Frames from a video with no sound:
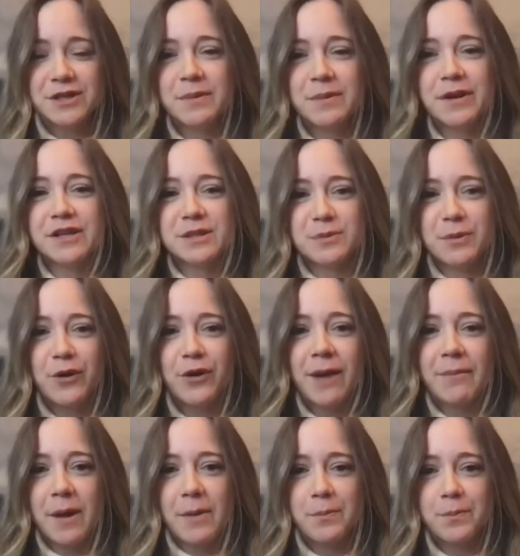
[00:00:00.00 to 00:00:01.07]
Experience
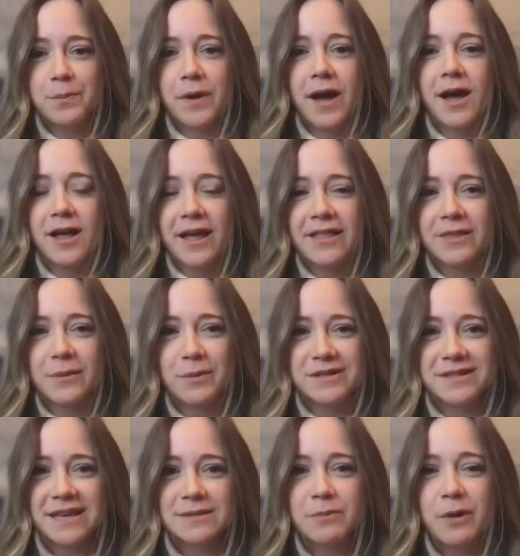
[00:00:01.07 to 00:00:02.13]
Program at the
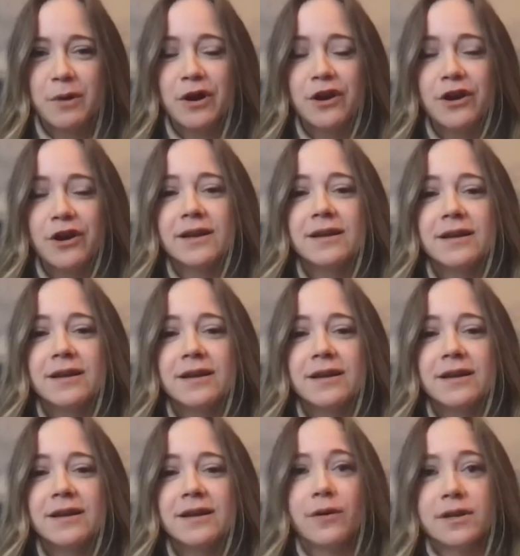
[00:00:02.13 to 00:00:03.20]
Princess Margaret
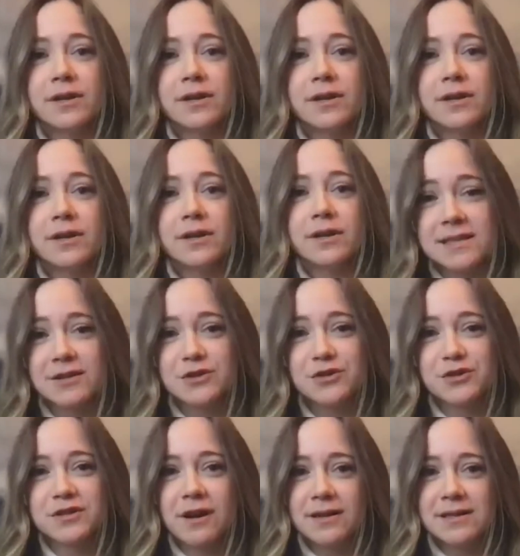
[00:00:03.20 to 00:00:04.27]
by going to
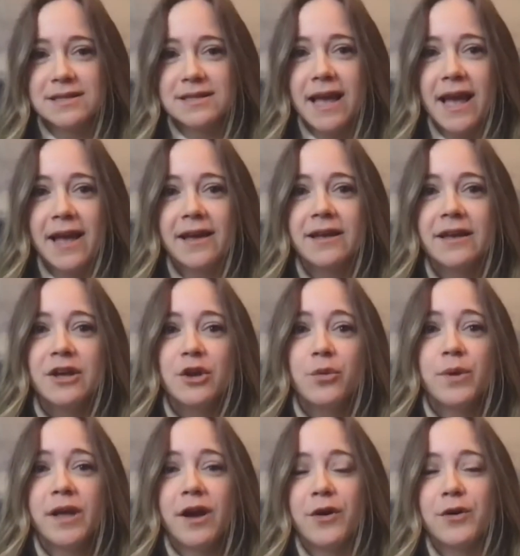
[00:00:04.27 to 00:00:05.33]
carleysangels.ca.
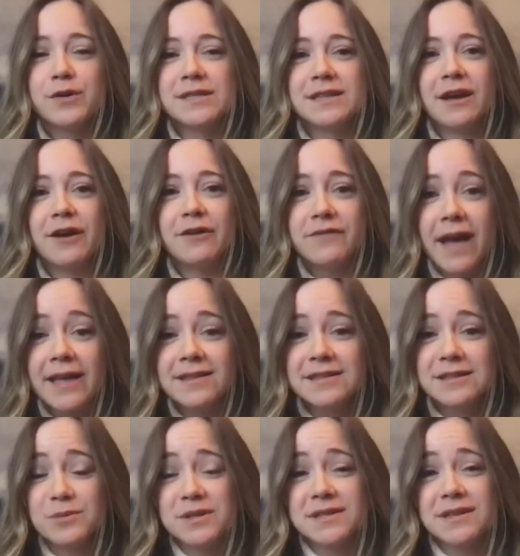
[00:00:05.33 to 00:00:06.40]
We host
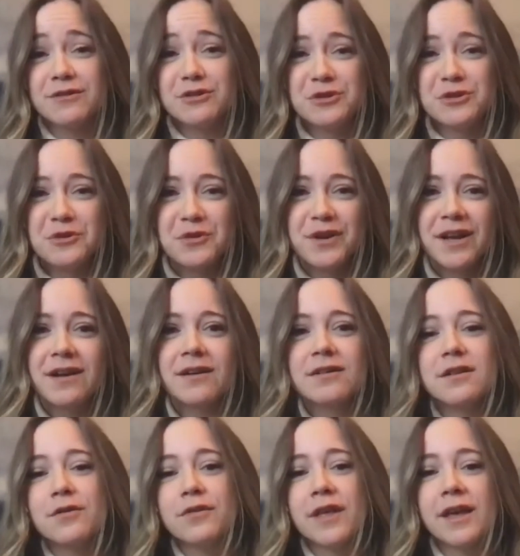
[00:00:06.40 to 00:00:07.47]
events, we sell jewelry and
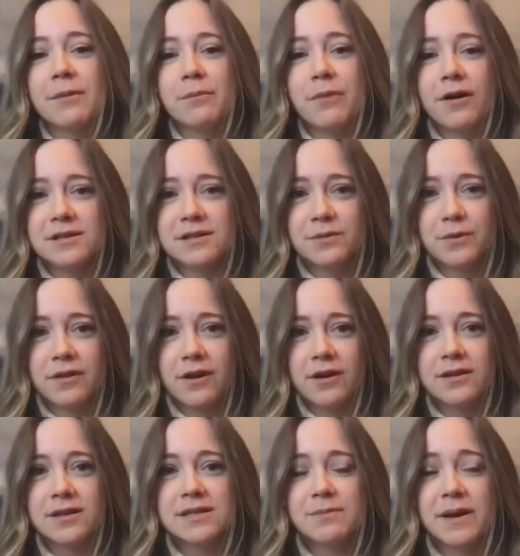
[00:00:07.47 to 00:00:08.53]
clothing embossed with
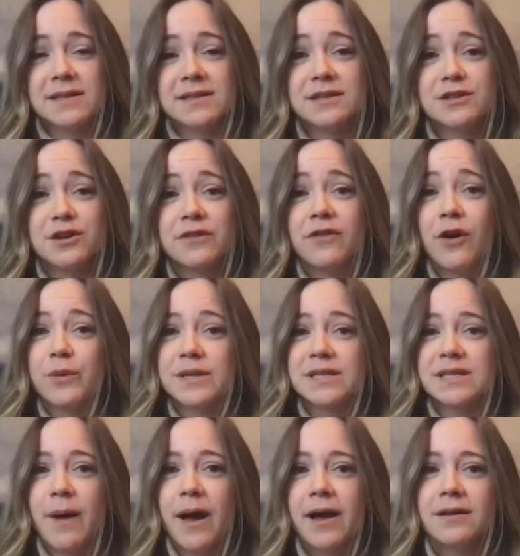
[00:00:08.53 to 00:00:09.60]
Carley's message of
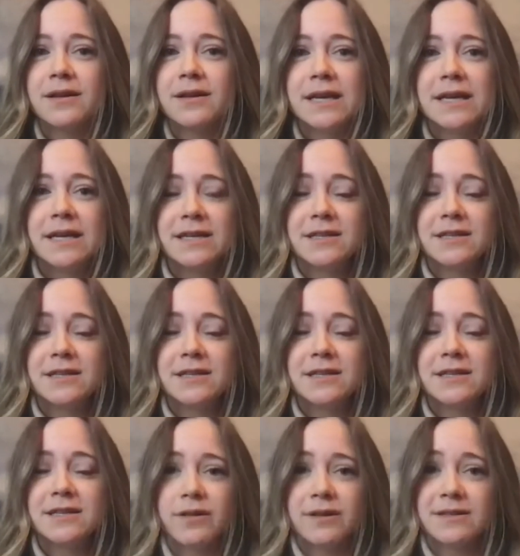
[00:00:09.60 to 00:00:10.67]
always smile to
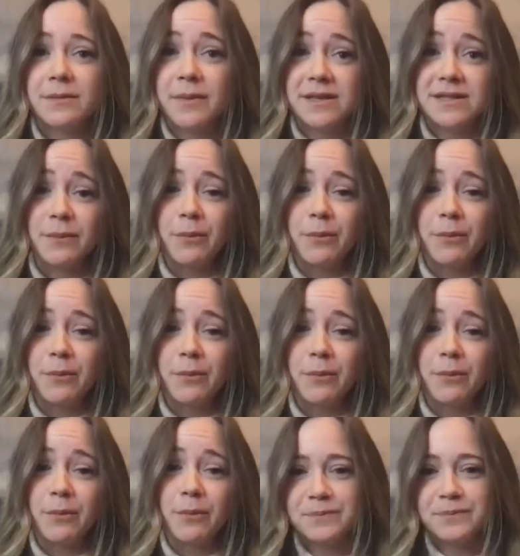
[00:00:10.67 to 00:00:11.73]
support this amazing program.